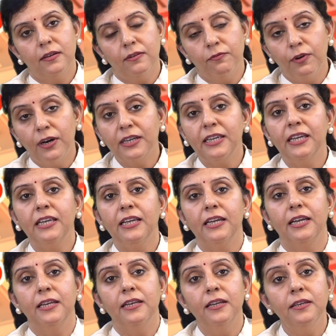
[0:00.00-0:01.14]
working
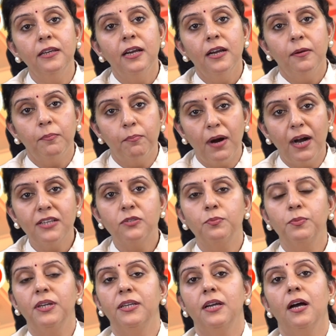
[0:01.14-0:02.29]
in a mass
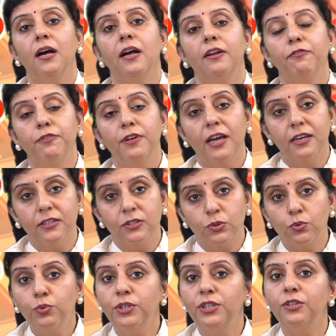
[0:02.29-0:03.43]
media, if we are a
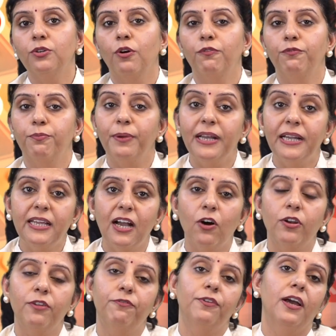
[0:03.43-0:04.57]
student of media,
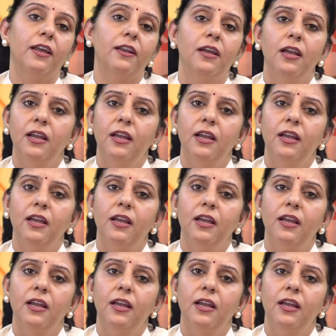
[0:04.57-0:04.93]
or if we are